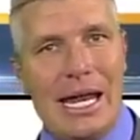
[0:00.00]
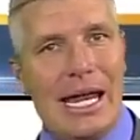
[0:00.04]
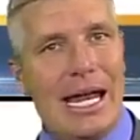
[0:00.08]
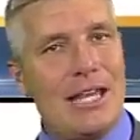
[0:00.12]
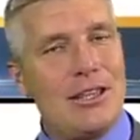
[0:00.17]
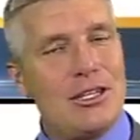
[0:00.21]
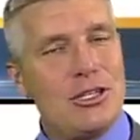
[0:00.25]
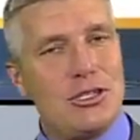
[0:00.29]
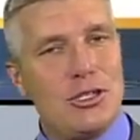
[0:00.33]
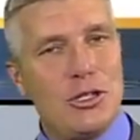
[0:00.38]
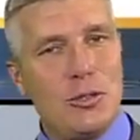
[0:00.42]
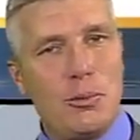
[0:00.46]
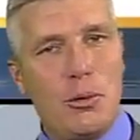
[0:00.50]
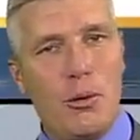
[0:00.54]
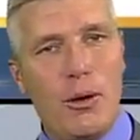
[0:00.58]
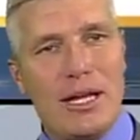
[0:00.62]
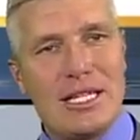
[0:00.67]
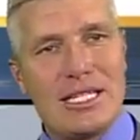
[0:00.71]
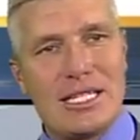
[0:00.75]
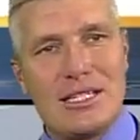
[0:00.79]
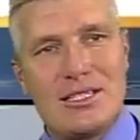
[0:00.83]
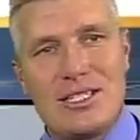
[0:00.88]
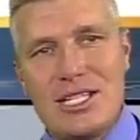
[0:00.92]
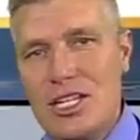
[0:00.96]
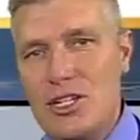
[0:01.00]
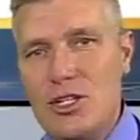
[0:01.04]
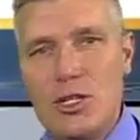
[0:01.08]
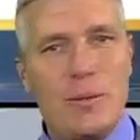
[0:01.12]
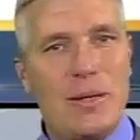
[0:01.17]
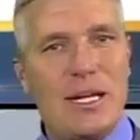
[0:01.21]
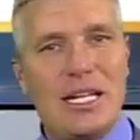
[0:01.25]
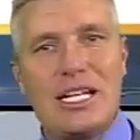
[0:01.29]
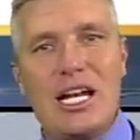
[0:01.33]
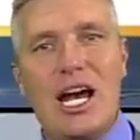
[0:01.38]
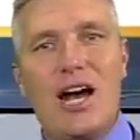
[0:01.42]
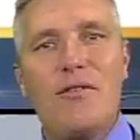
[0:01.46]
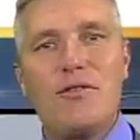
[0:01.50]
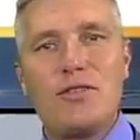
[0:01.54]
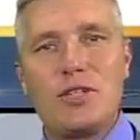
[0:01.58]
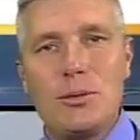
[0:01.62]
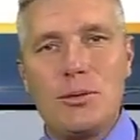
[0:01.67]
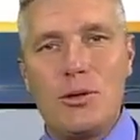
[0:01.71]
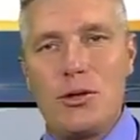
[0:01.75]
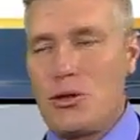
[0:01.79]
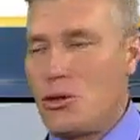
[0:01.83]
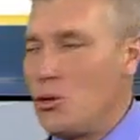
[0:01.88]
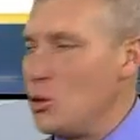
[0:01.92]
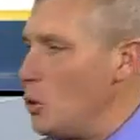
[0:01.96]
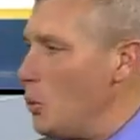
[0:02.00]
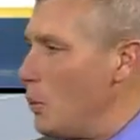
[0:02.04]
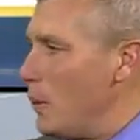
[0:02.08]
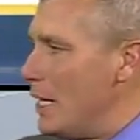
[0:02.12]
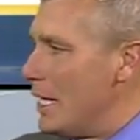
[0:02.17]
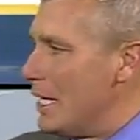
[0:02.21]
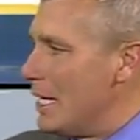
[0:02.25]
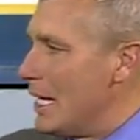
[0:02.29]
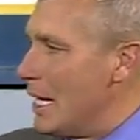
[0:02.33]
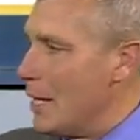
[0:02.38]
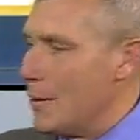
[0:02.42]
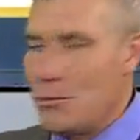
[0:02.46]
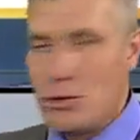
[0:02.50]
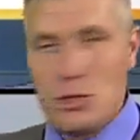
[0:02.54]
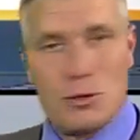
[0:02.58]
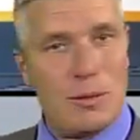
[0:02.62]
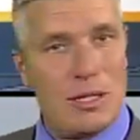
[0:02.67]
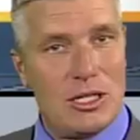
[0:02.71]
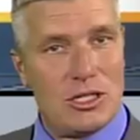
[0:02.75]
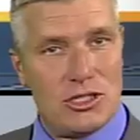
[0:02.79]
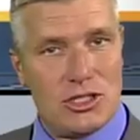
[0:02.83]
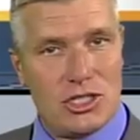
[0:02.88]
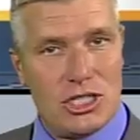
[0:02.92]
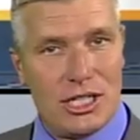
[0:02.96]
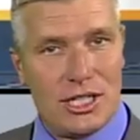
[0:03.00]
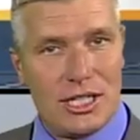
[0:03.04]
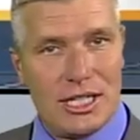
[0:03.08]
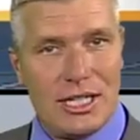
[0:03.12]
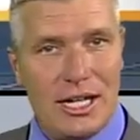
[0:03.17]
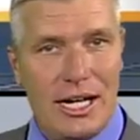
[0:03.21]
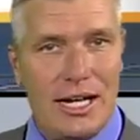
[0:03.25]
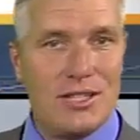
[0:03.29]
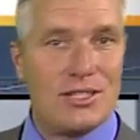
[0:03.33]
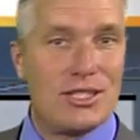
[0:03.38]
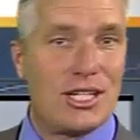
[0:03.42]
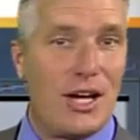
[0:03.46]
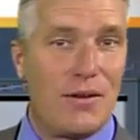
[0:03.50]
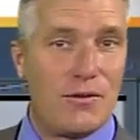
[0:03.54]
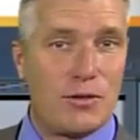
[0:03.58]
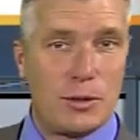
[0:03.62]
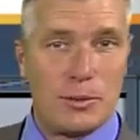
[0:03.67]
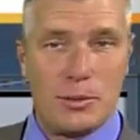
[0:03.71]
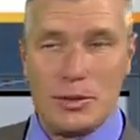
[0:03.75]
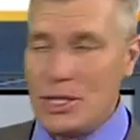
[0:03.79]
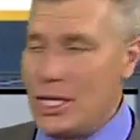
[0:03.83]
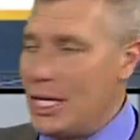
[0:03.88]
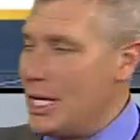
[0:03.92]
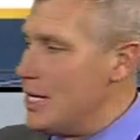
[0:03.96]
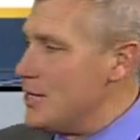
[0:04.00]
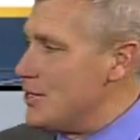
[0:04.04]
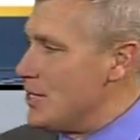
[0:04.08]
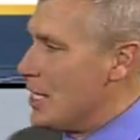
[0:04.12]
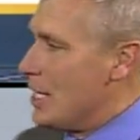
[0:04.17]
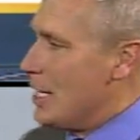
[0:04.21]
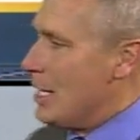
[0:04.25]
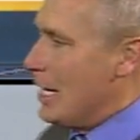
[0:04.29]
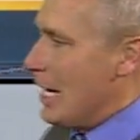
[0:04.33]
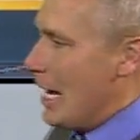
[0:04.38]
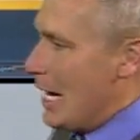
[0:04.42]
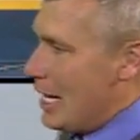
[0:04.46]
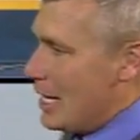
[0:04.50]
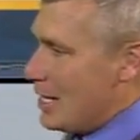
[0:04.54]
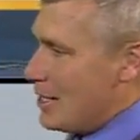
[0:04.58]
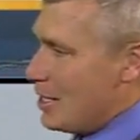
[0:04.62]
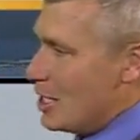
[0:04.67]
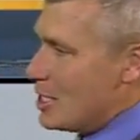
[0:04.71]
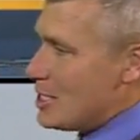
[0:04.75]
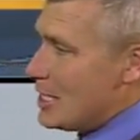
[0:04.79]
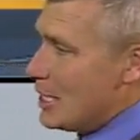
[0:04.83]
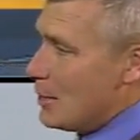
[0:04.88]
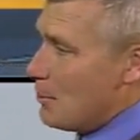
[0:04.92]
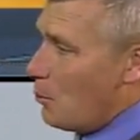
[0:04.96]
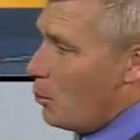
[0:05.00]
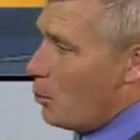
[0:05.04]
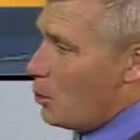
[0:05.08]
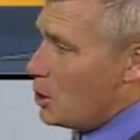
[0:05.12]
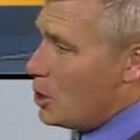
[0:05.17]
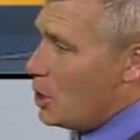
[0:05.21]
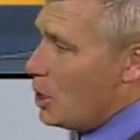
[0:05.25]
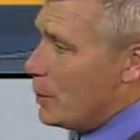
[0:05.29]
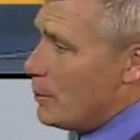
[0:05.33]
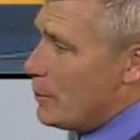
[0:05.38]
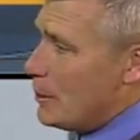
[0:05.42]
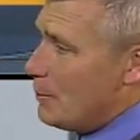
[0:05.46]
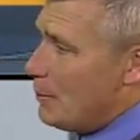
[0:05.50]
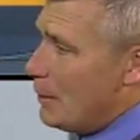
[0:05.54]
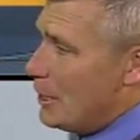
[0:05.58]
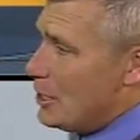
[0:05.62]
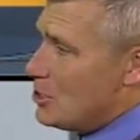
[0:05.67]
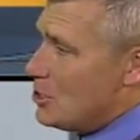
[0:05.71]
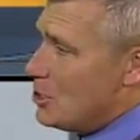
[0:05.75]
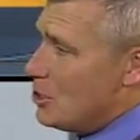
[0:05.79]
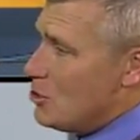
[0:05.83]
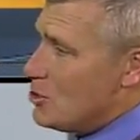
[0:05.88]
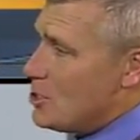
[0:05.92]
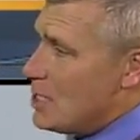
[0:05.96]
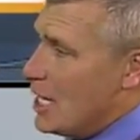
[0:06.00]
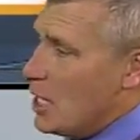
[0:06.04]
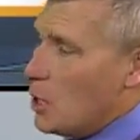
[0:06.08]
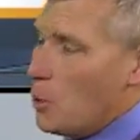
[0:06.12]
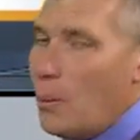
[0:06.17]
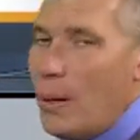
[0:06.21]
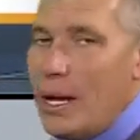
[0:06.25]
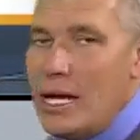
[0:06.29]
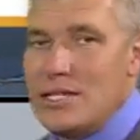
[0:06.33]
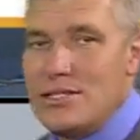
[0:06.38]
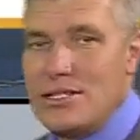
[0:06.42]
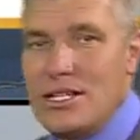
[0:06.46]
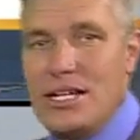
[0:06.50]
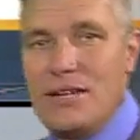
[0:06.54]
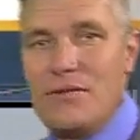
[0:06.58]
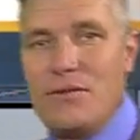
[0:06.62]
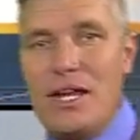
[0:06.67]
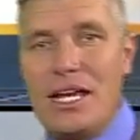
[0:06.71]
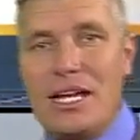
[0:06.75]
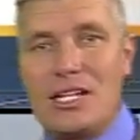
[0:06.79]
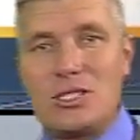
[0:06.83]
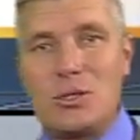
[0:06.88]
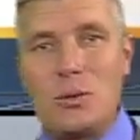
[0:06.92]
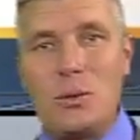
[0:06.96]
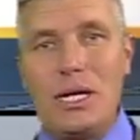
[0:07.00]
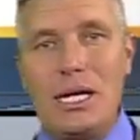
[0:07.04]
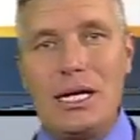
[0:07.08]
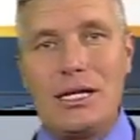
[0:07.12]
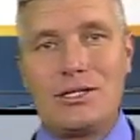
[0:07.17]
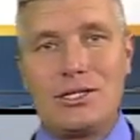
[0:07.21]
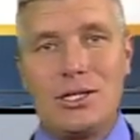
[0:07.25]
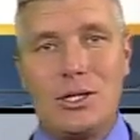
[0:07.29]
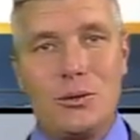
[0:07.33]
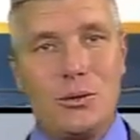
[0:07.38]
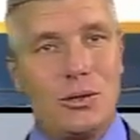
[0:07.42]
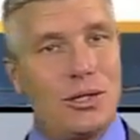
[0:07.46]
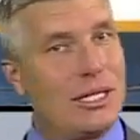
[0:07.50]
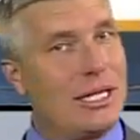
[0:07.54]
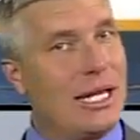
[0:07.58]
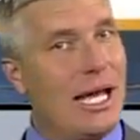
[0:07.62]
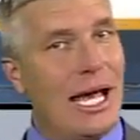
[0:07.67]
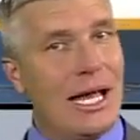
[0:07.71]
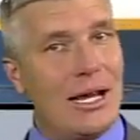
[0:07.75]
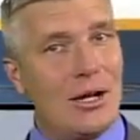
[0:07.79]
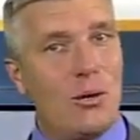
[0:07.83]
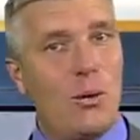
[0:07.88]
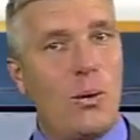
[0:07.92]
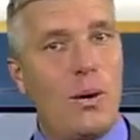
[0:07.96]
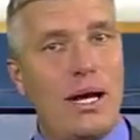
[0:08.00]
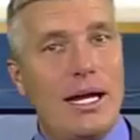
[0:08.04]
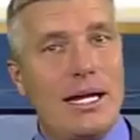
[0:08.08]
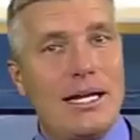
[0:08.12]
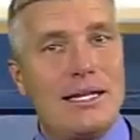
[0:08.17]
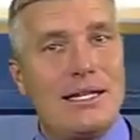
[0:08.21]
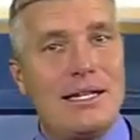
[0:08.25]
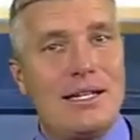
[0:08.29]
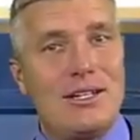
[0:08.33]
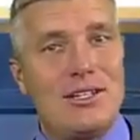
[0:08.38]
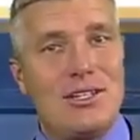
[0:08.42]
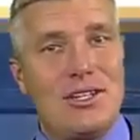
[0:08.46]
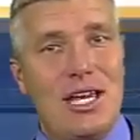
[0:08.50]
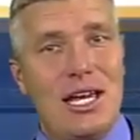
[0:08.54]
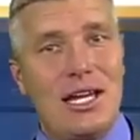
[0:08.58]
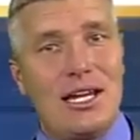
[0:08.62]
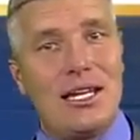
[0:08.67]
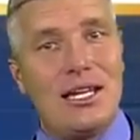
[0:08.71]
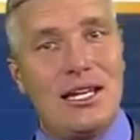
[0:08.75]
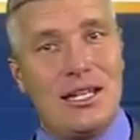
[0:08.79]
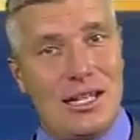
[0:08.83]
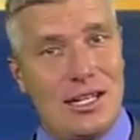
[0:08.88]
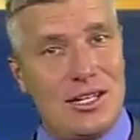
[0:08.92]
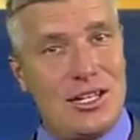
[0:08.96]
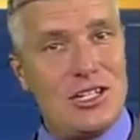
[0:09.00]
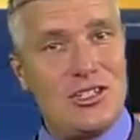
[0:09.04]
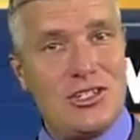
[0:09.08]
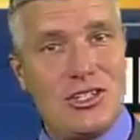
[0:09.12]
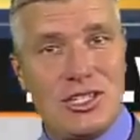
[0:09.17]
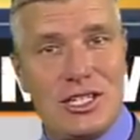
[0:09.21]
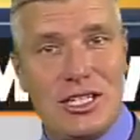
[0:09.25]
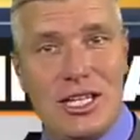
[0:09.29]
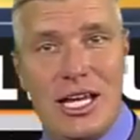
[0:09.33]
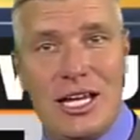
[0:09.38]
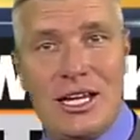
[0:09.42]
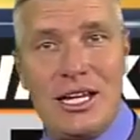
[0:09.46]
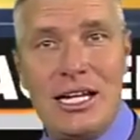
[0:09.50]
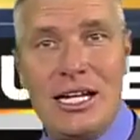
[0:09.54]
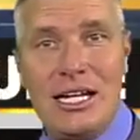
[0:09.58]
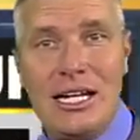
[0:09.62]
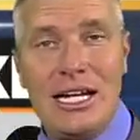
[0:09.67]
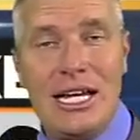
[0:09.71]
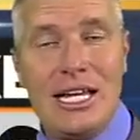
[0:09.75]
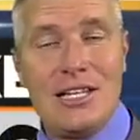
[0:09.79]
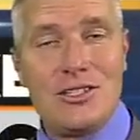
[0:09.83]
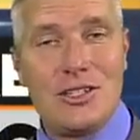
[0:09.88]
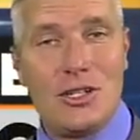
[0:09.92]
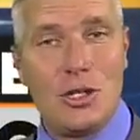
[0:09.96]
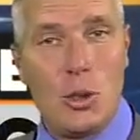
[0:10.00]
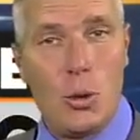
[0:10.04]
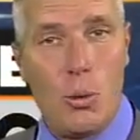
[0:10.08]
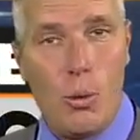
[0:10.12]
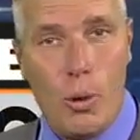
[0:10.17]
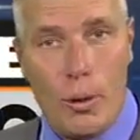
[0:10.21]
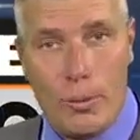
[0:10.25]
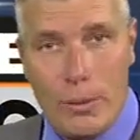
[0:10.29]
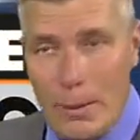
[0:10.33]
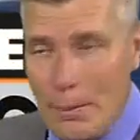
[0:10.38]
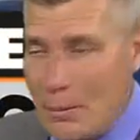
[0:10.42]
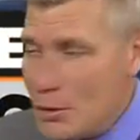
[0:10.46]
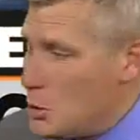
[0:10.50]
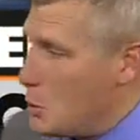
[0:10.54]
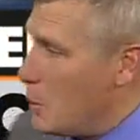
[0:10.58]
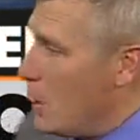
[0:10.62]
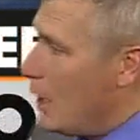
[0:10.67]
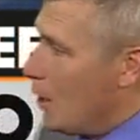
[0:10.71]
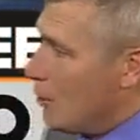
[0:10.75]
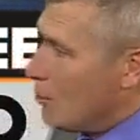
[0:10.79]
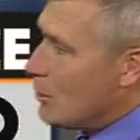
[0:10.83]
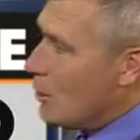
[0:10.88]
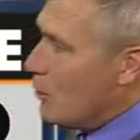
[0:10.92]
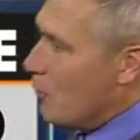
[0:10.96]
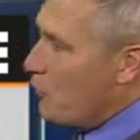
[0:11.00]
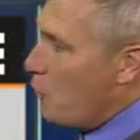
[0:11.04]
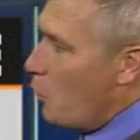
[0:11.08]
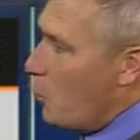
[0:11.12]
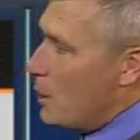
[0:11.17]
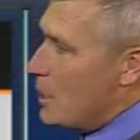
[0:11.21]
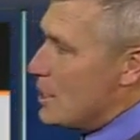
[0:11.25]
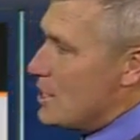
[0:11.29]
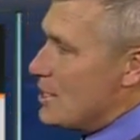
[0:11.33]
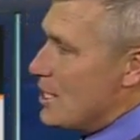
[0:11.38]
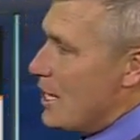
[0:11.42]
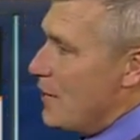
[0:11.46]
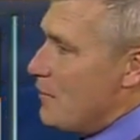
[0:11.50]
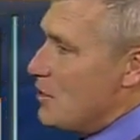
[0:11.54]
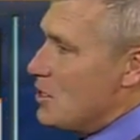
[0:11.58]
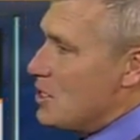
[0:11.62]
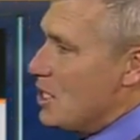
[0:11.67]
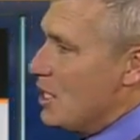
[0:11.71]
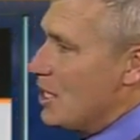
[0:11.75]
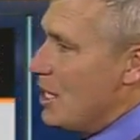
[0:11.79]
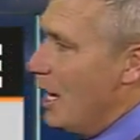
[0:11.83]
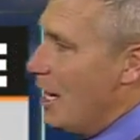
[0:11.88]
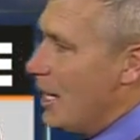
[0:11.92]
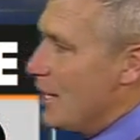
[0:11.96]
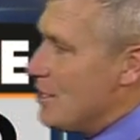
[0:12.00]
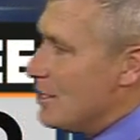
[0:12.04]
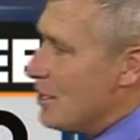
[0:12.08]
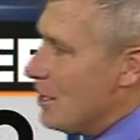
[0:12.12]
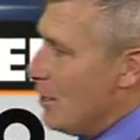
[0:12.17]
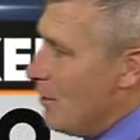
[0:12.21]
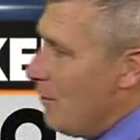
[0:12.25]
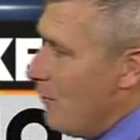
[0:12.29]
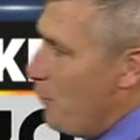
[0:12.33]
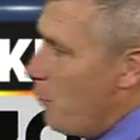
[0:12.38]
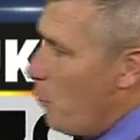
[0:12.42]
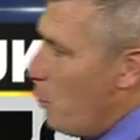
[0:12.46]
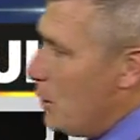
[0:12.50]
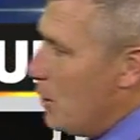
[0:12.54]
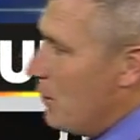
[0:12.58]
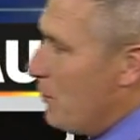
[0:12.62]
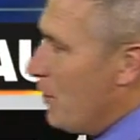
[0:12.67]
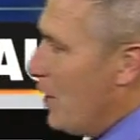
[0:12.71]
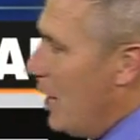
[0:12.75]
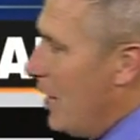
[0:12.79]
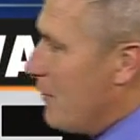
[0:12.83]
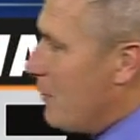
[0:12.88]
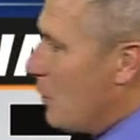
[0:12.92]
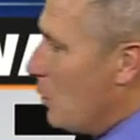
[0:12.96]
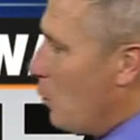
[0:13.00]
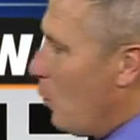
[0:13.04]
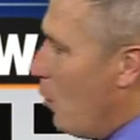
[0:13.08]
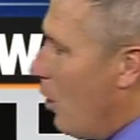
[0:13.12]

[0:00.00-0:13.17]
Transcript: And the dew points continue to be comfortable through the weekend, which means chilly nights, comfortable days. And it does get more humid by Tuesday and Wednesday of next week. So we're not quite done yet. In addition to that, it's going to warm up as well. 47 tonight, 45 in